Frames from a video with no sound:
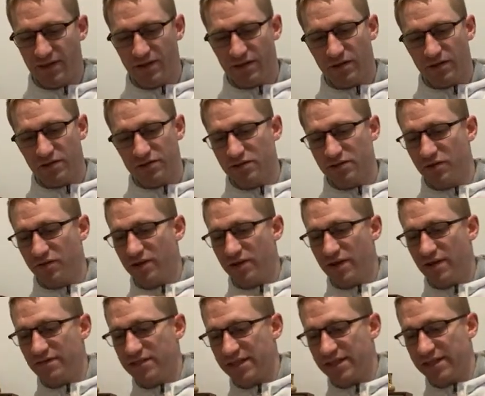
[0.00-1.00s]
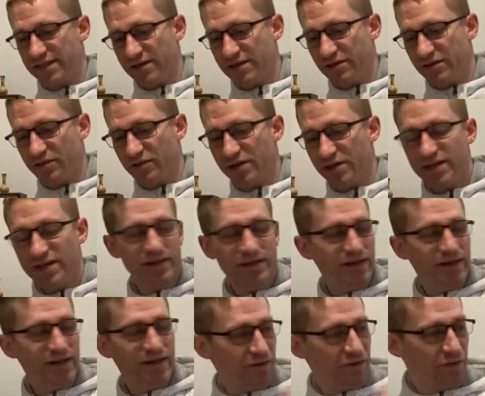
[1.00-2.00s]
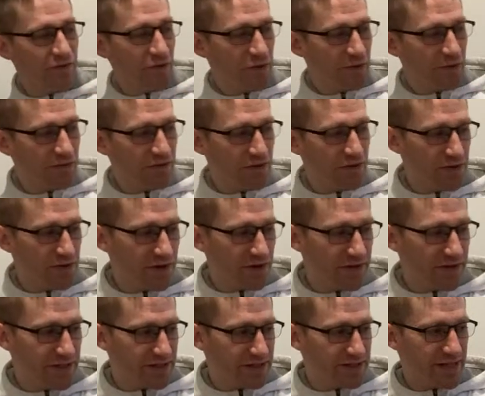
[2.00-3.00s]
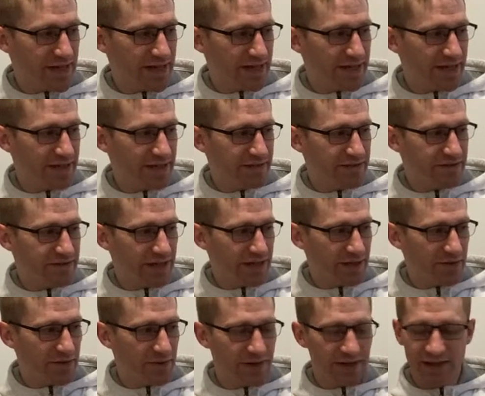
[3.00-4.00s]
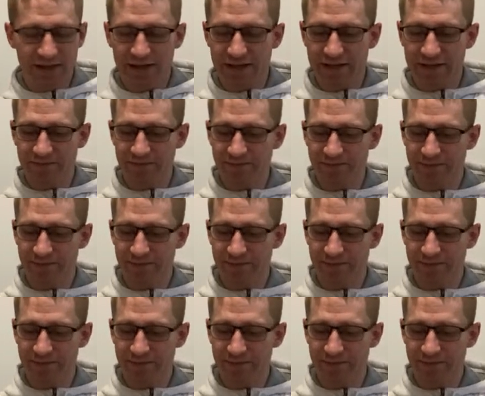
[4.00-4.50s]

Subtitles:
Also, if you haven't checked it out already, I did a full review on these sake kettles. I quite like them.